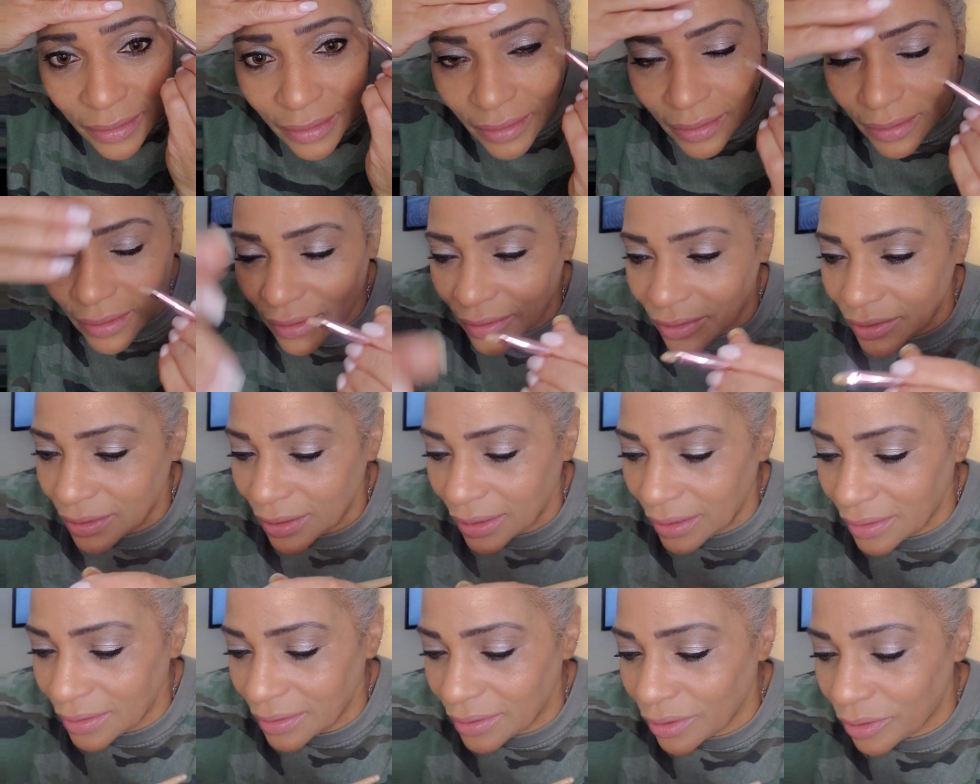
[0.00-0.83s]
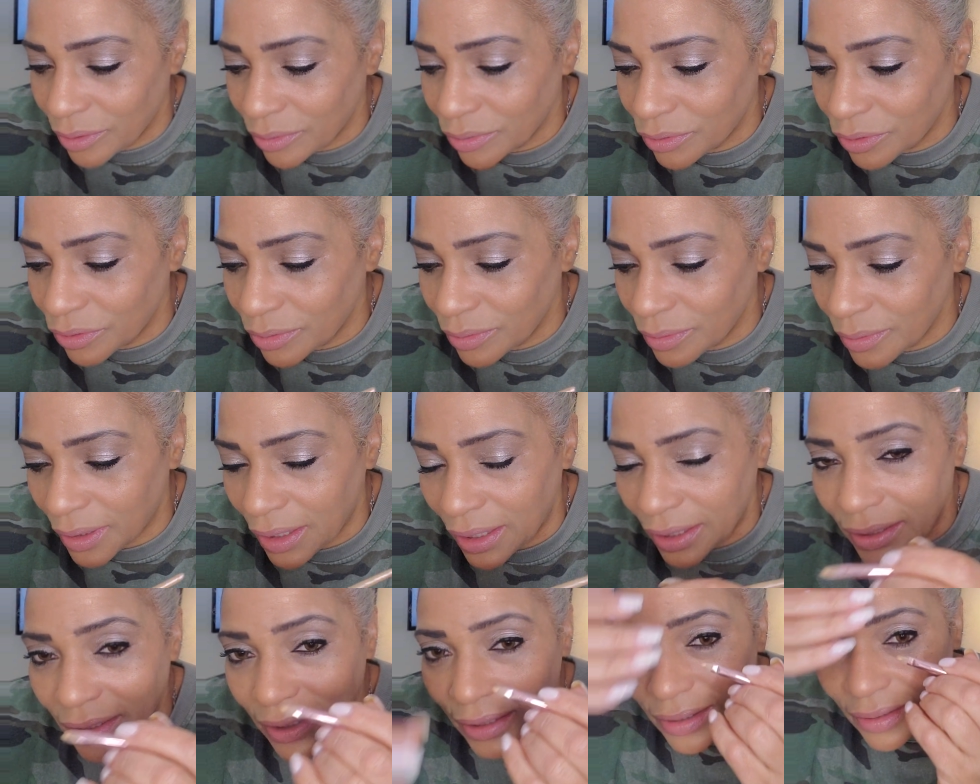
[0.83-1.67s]
And as I told you,
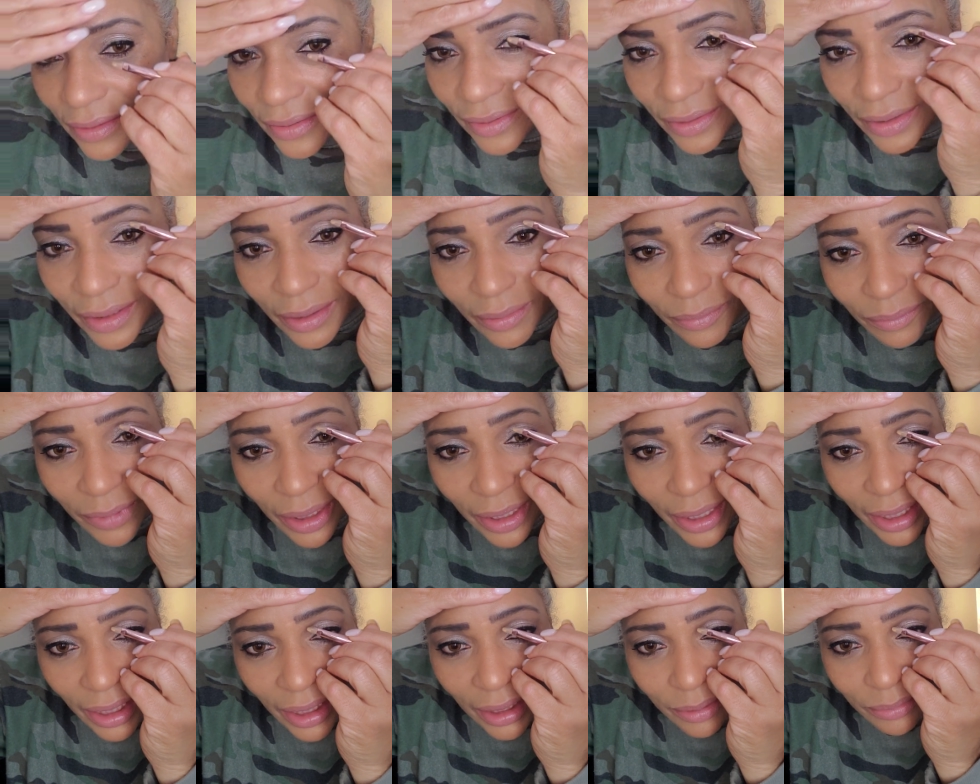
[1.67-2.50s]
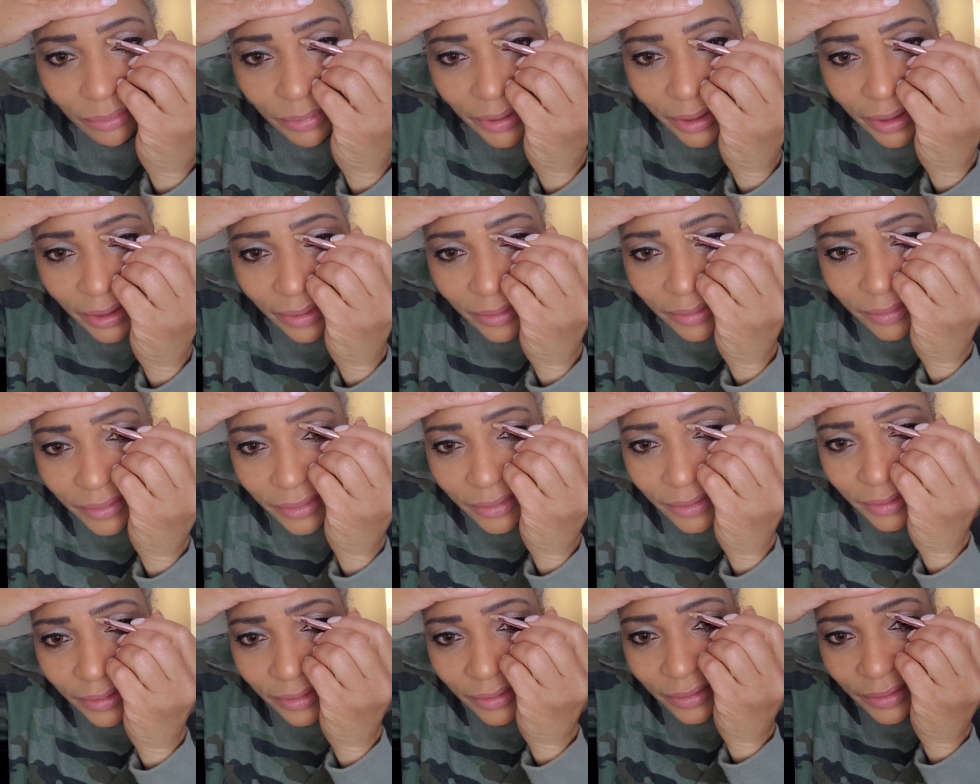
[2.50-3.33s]
I need to get my
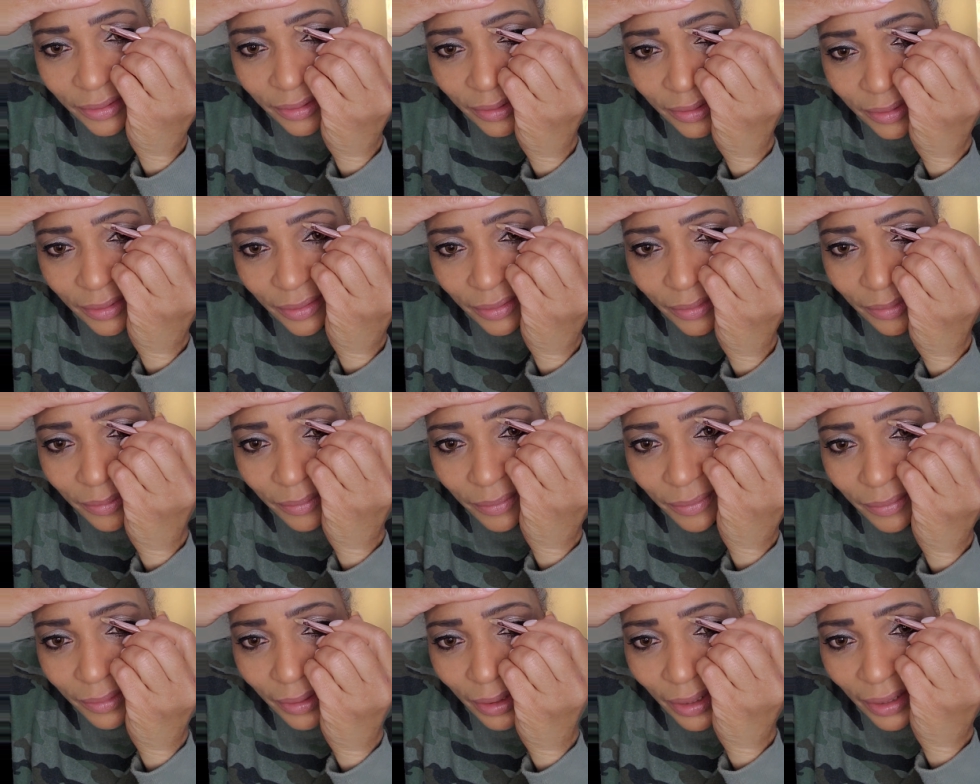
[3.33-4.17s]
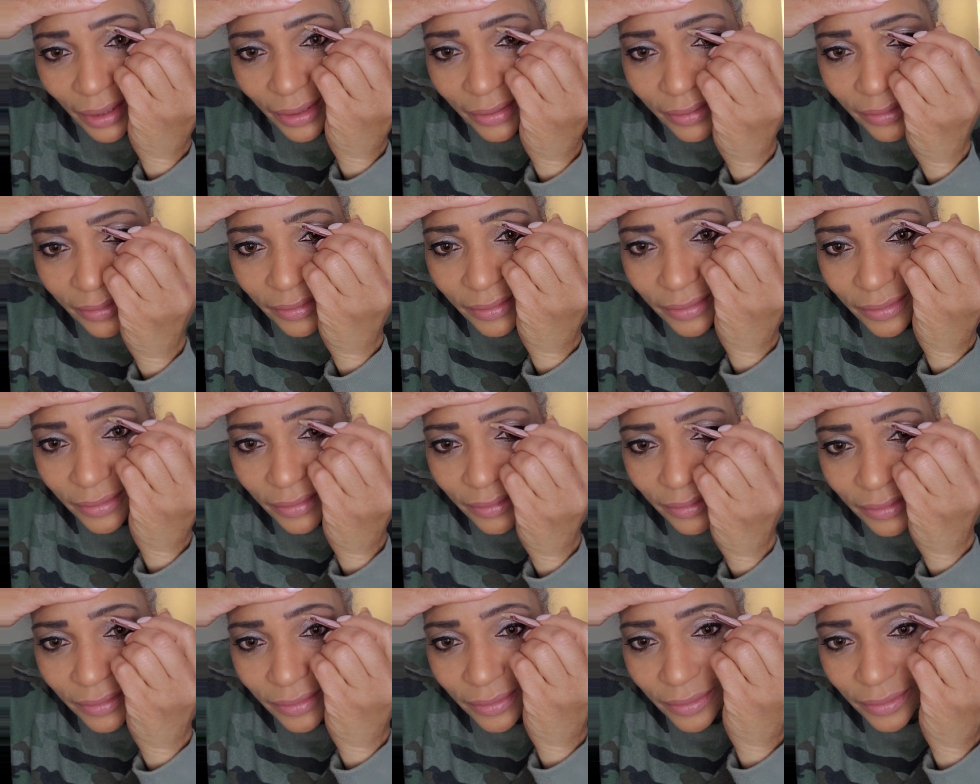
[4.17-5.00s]
eyebrows waxed
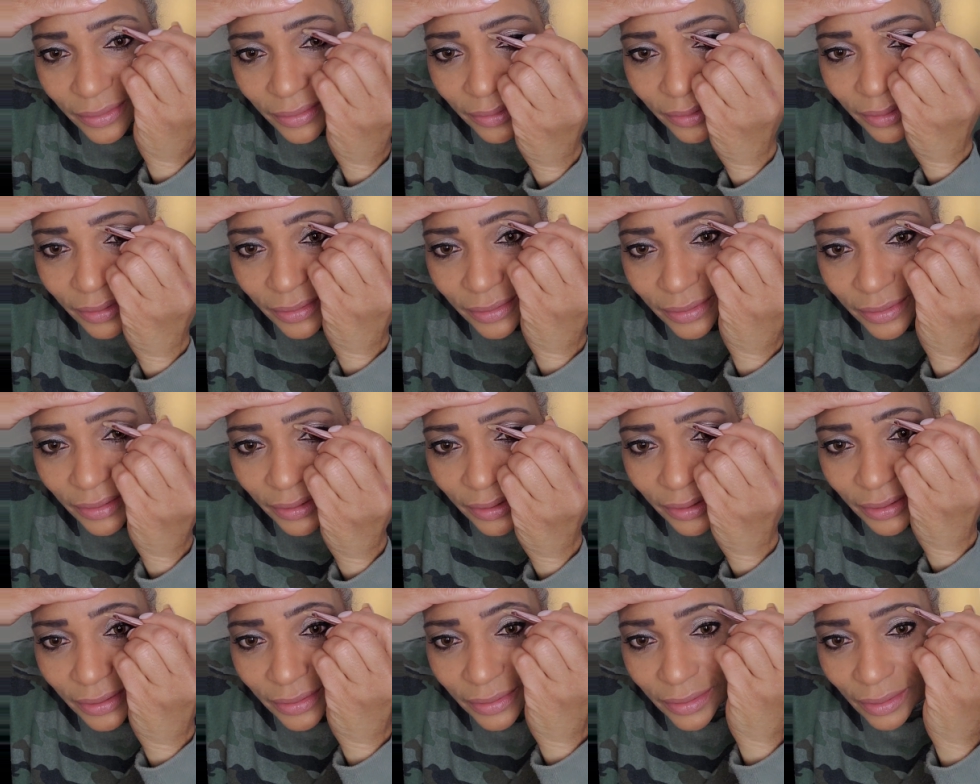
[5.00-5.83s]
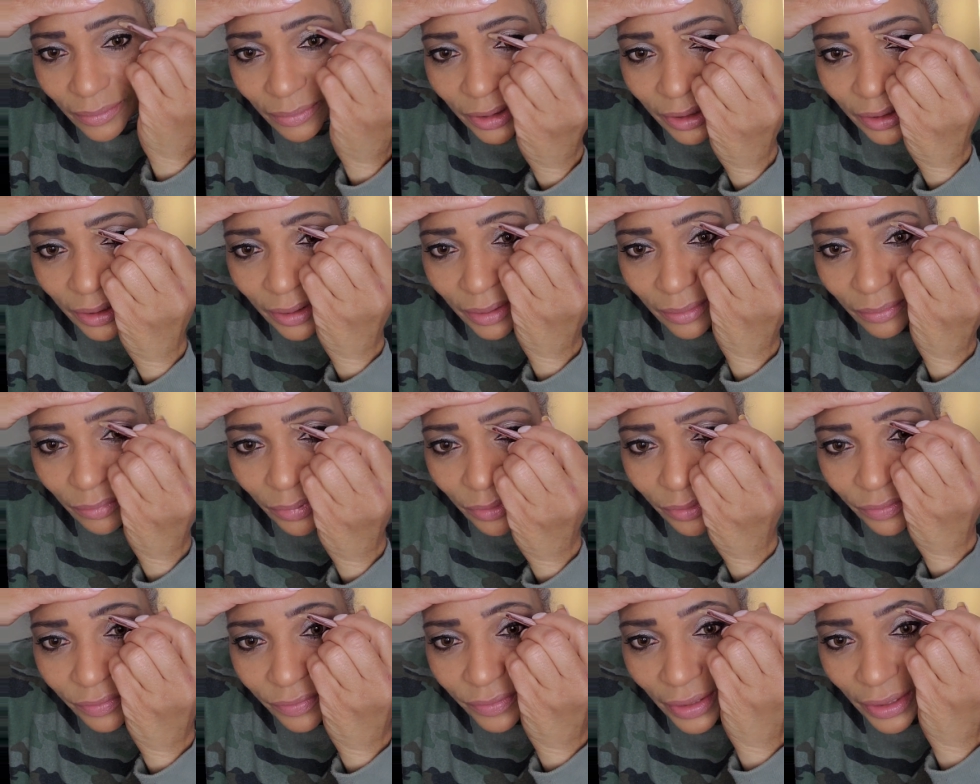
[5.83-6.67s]
so you can see some of the
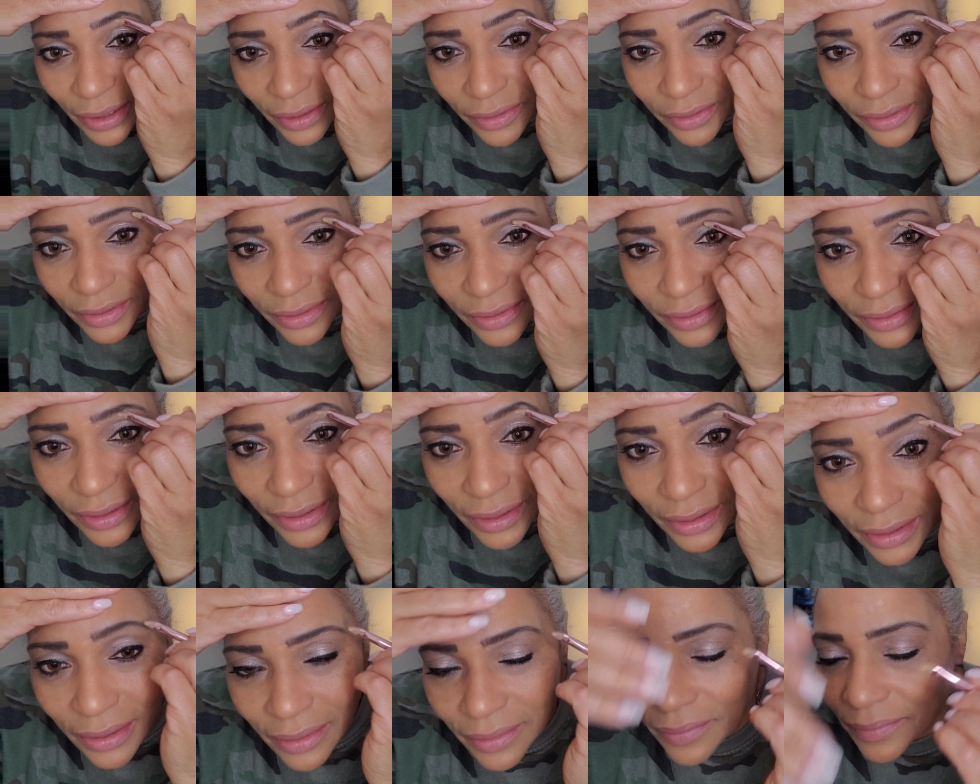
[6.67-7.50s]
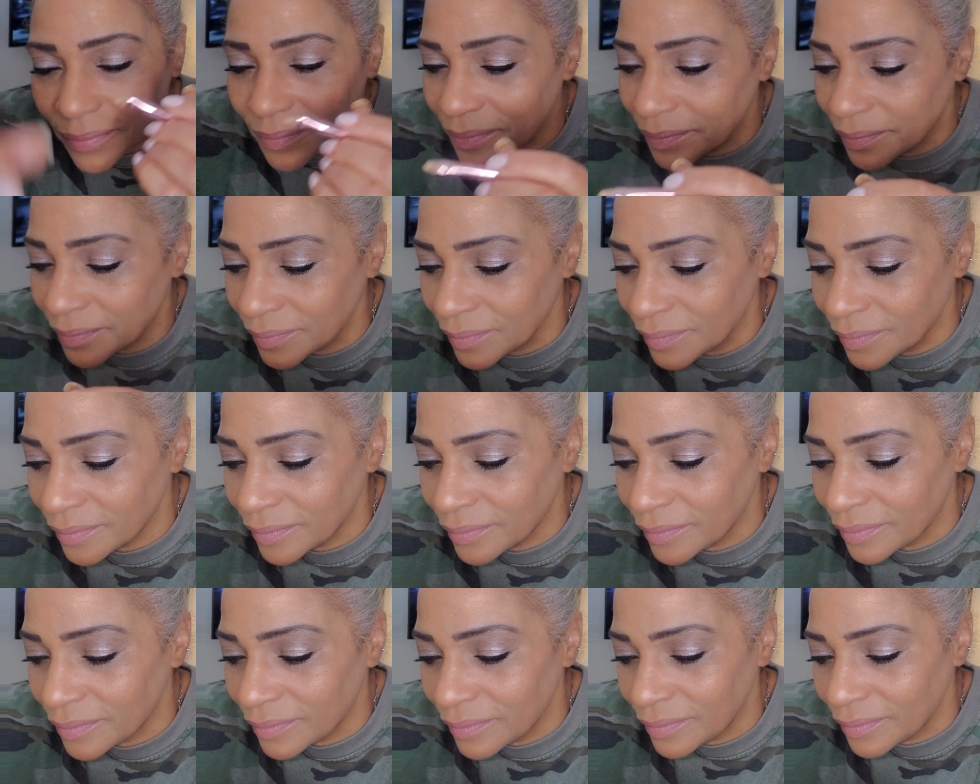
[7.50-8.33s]
imperfections in it,
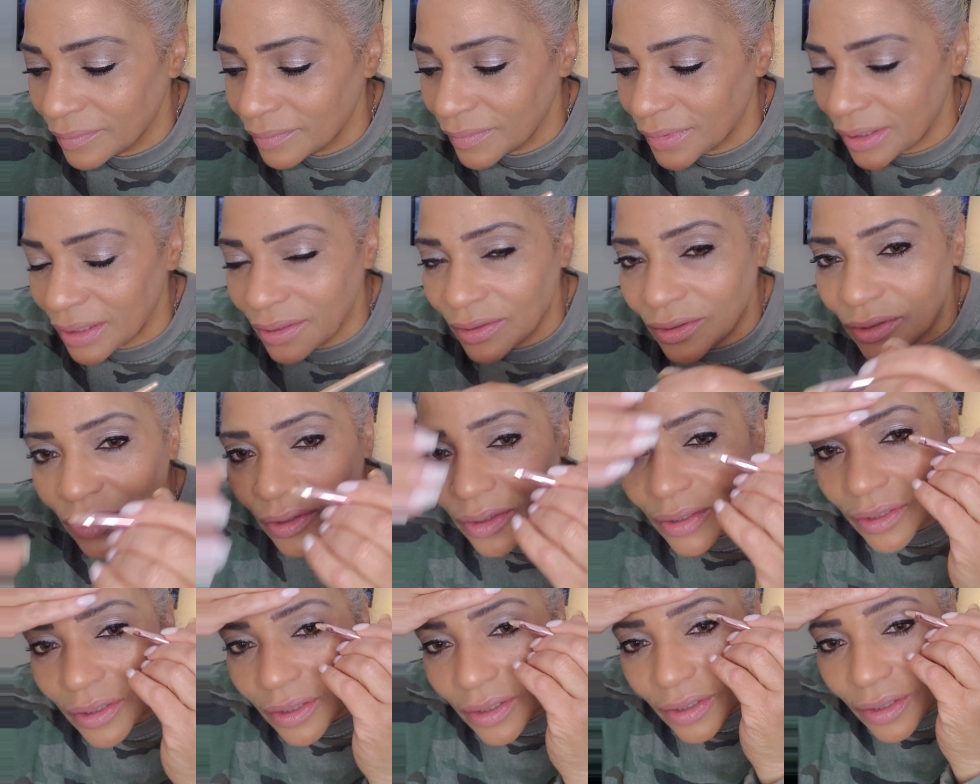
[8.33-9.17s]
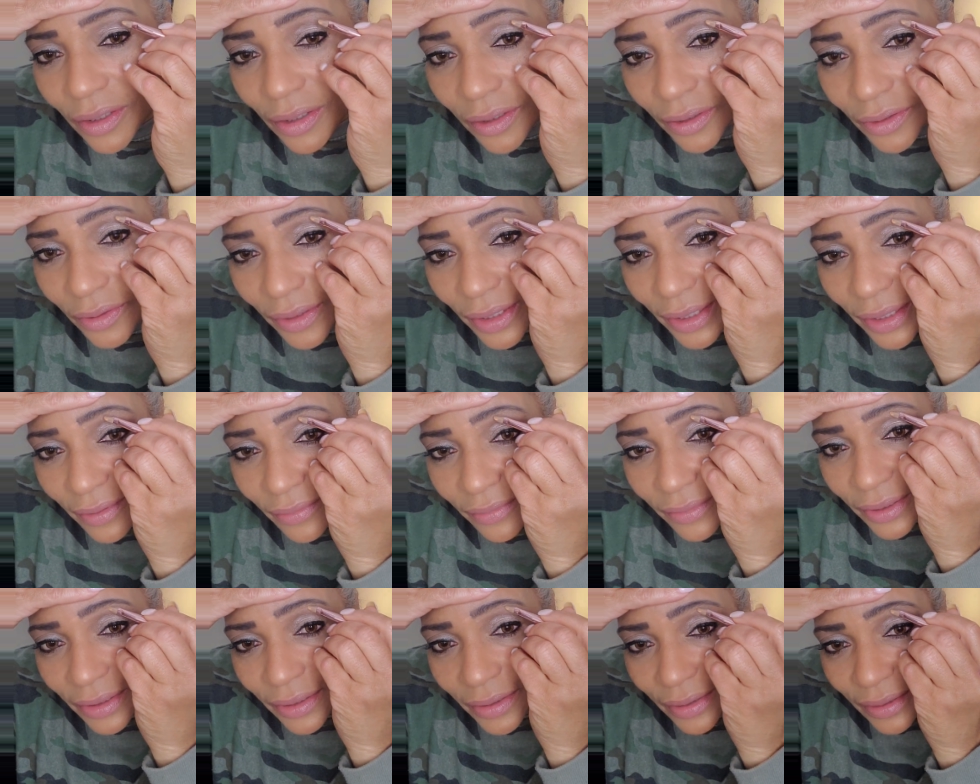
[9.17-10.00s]
but it's all
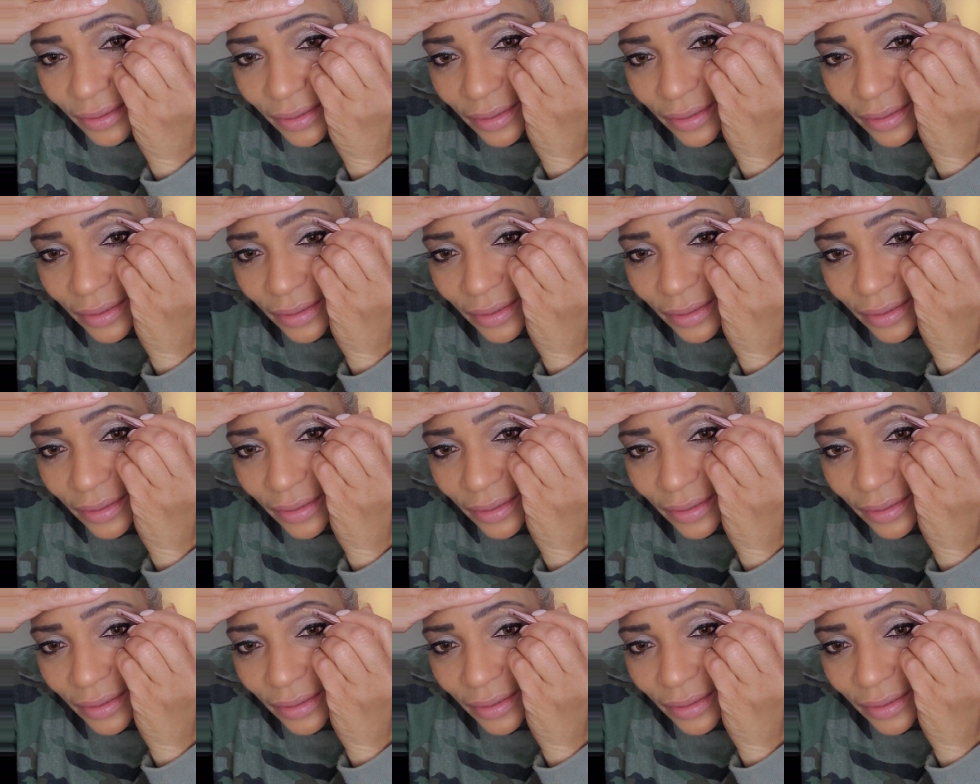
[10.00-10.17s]
gravy.